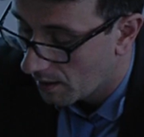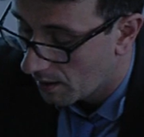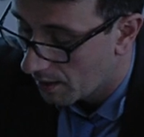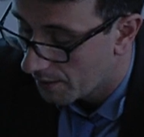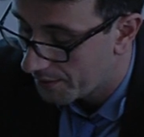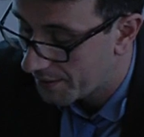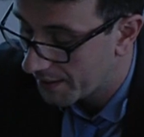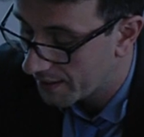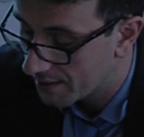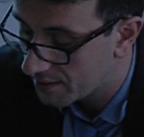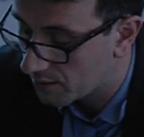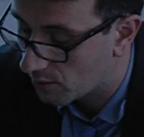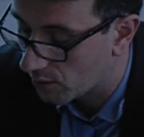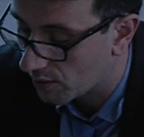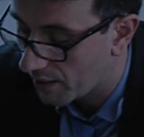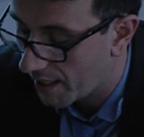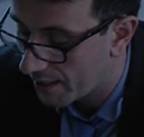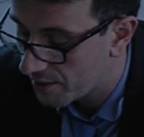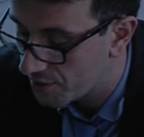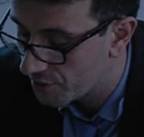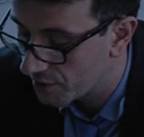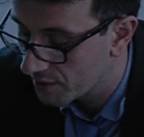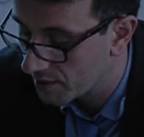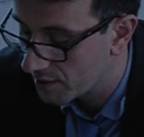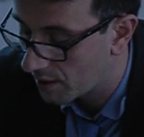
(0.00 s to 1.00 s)
These
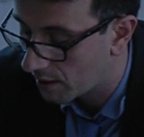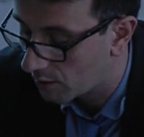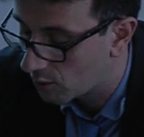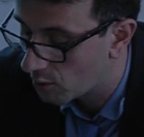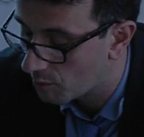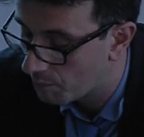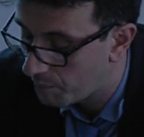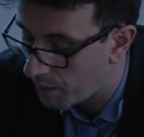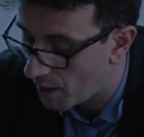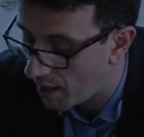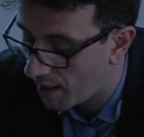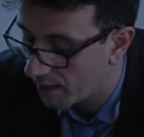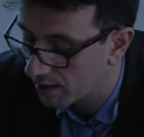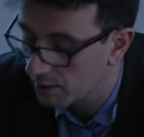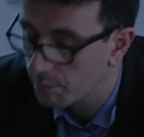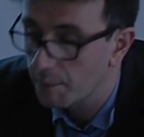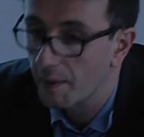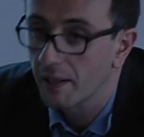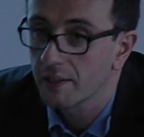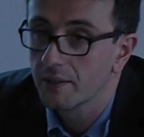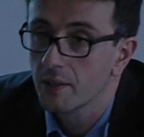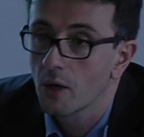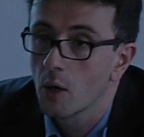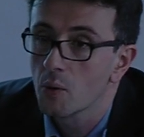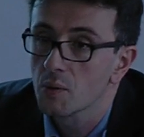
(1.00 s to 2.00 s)
collections are compiled
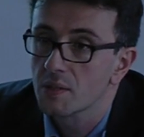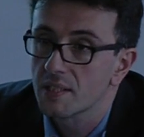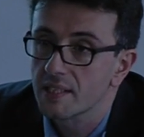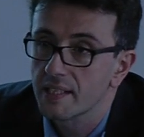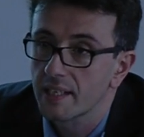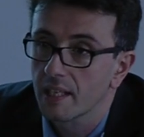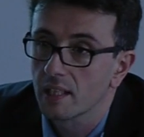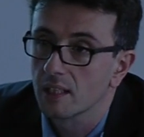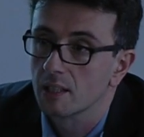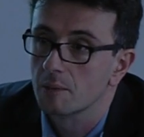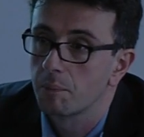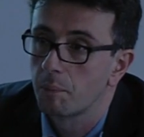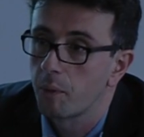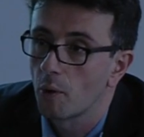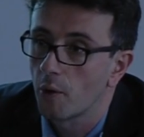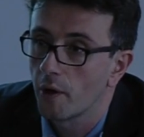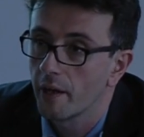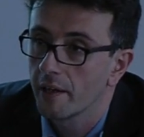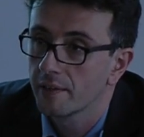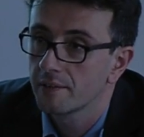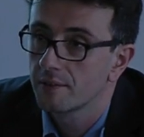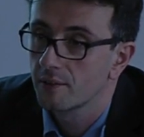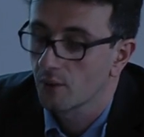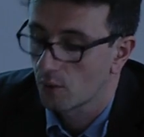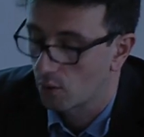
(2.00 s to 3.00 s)
by no skilled
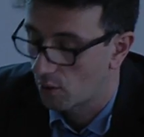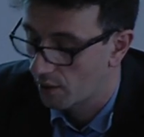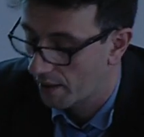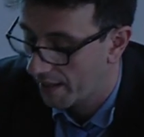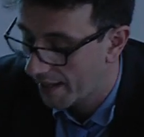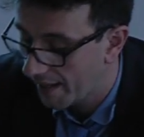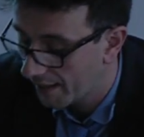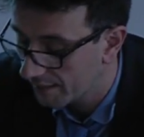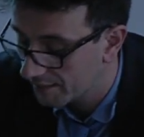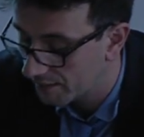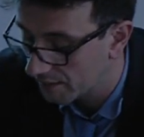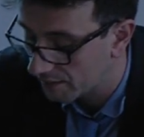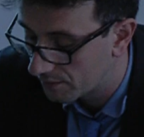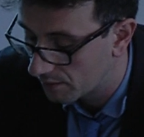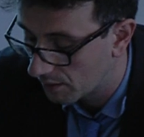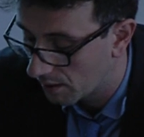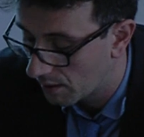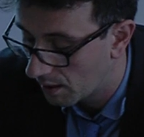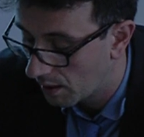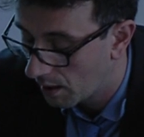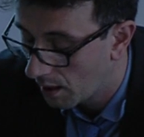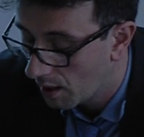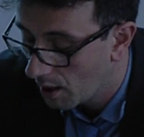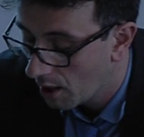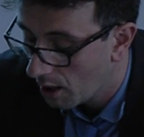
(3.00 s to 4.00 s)
poet or
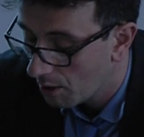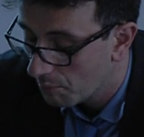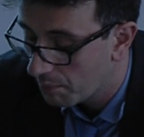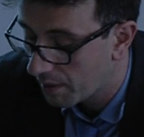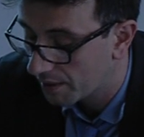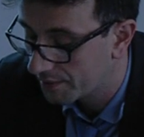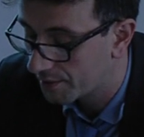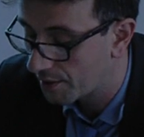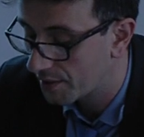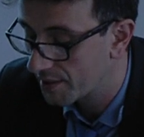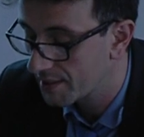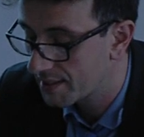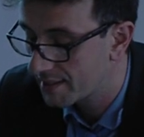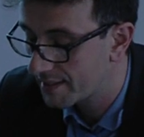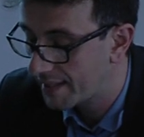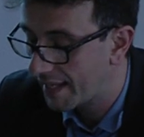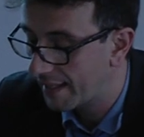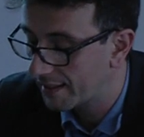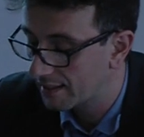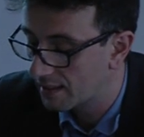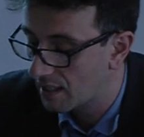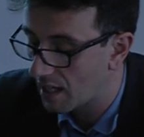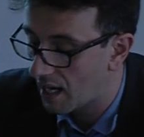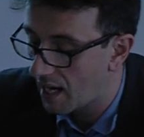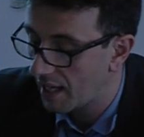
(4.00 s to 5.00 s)
editor, but are
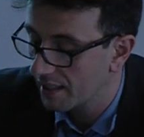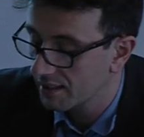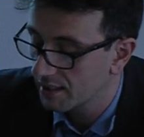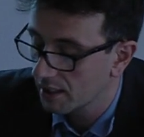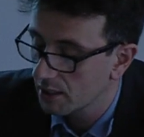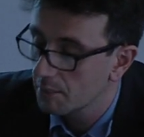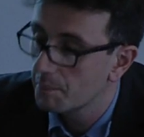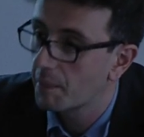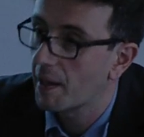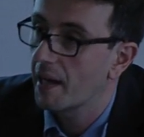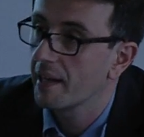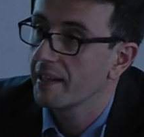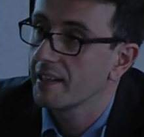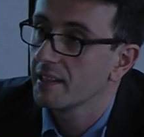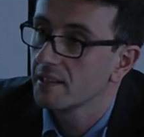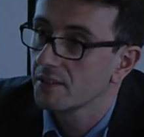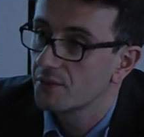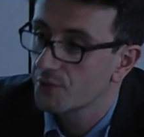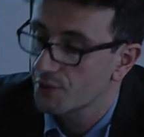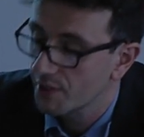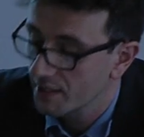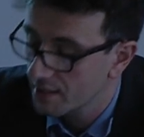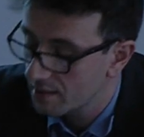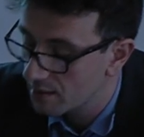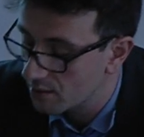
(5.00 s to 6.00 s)
instead guided by
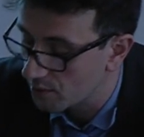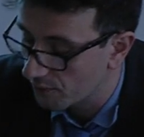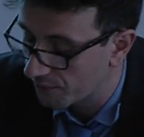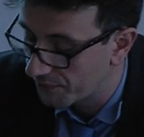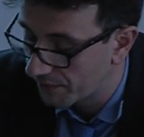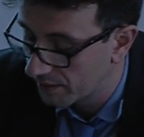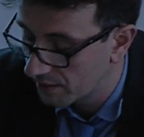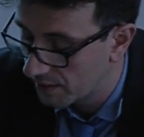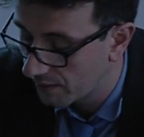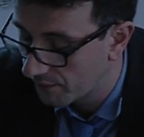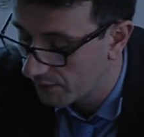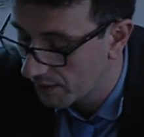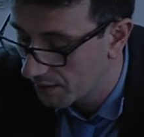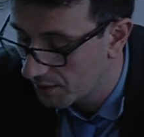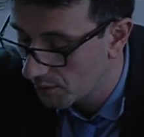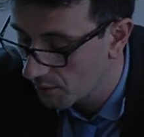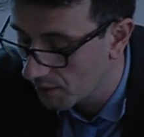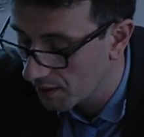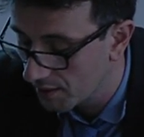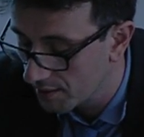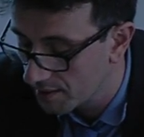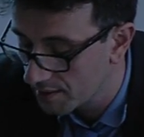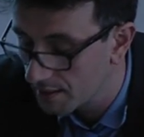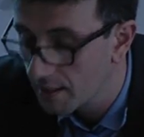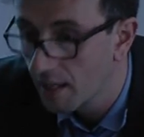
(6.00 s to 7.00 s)
interests of
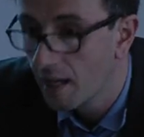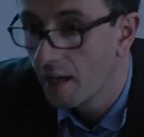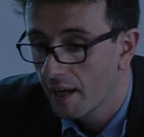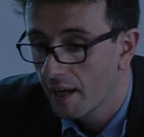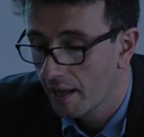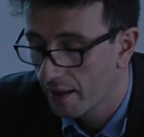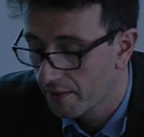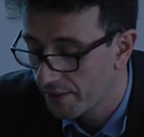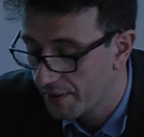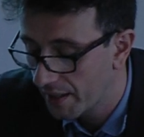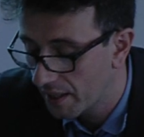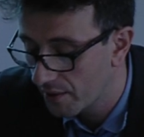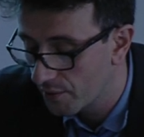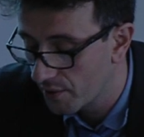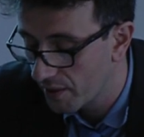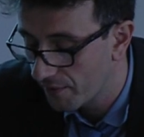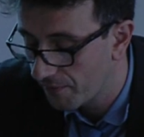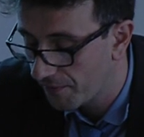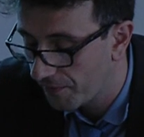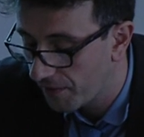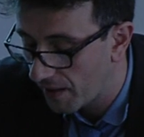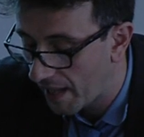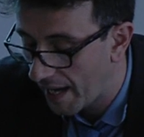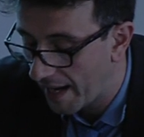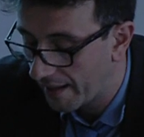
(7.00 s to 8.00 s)
individuals, and they
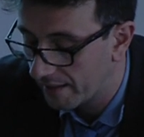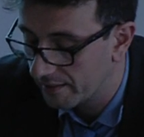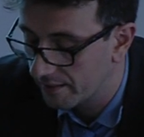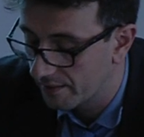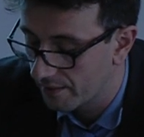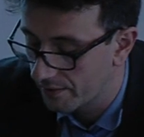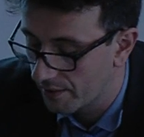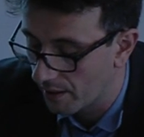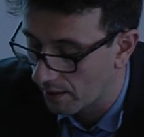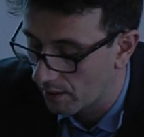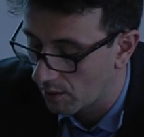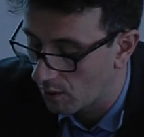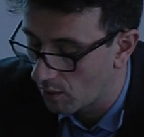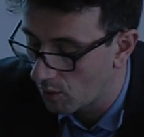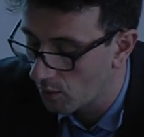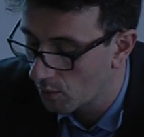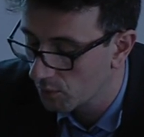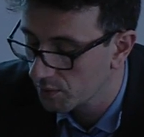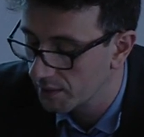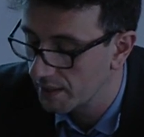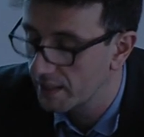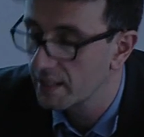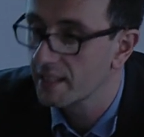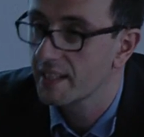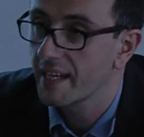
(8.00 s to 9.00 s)
reflect their
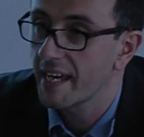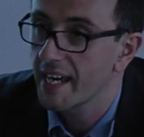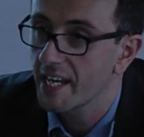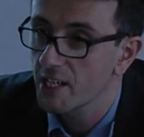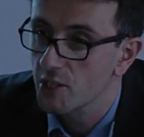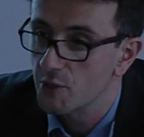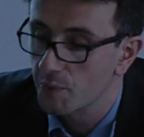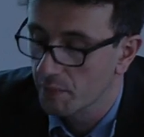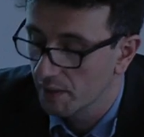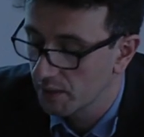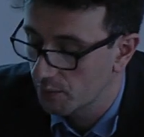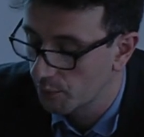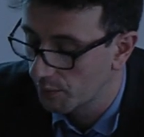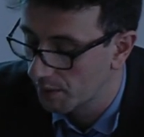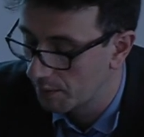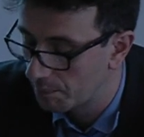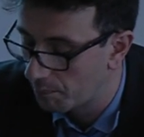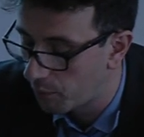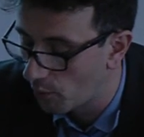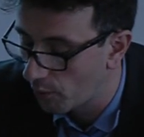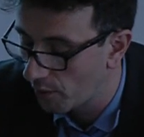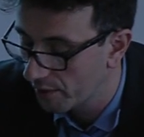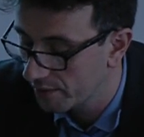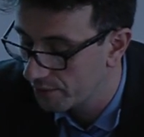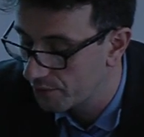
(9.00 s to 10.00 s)
own engagement with
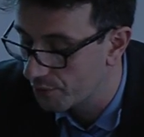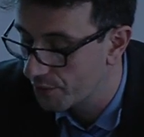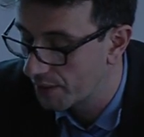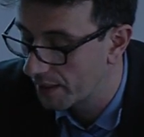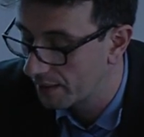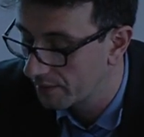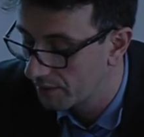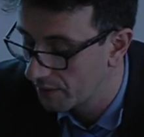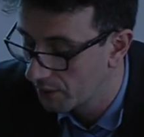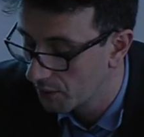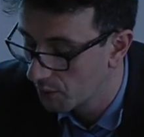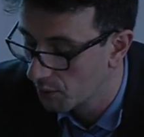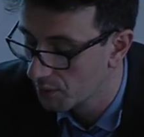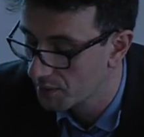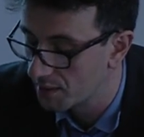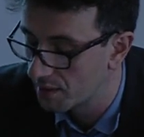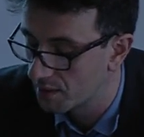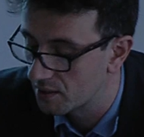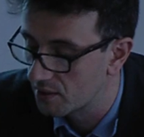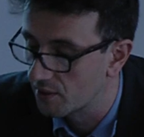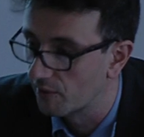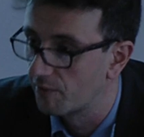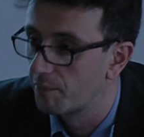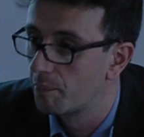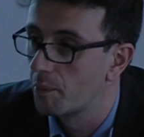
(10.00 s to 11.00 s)
poetry and
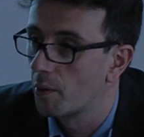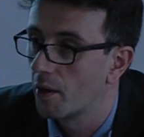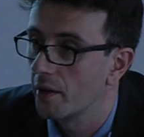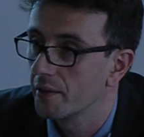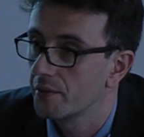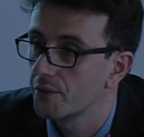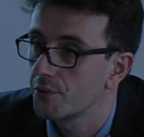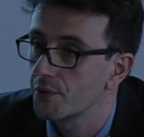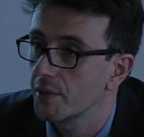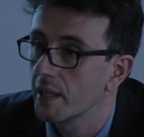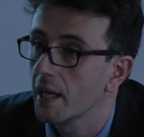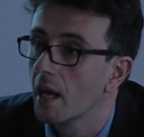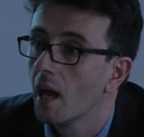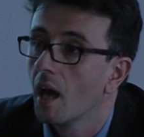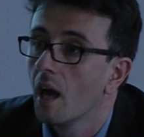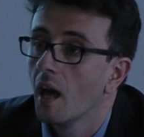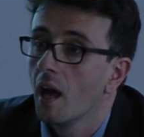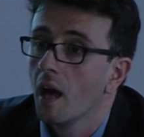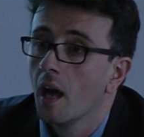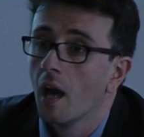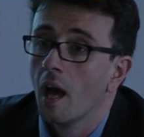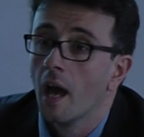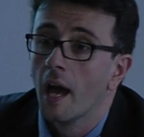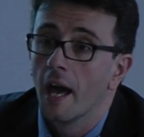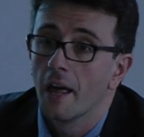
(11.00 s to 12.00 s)
uses of poetry.
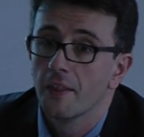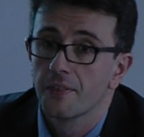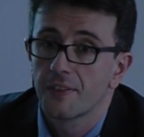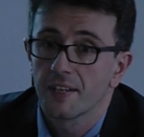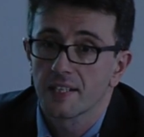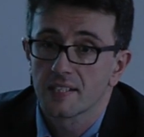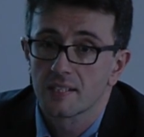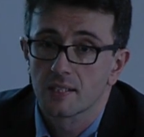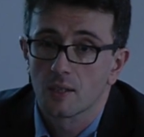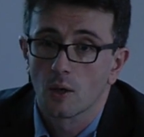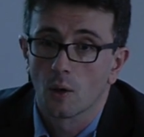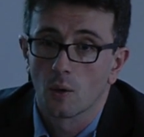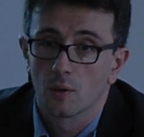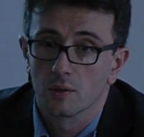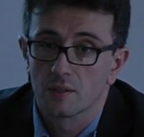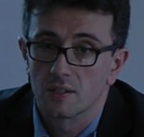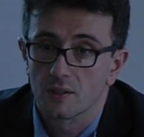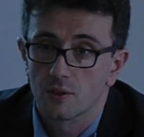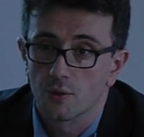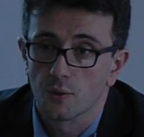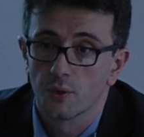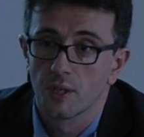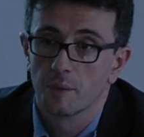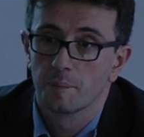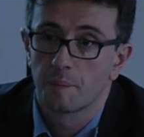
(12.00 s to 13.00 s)
And this
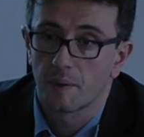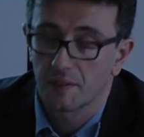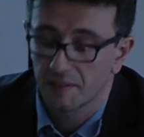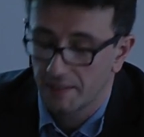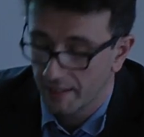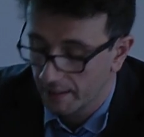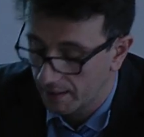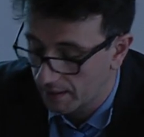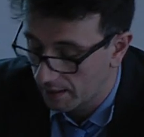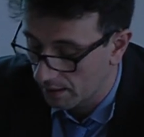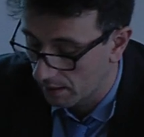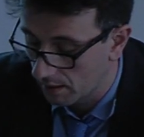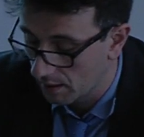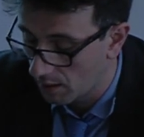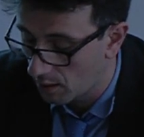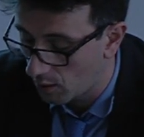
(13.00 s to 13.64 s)
holds true in particular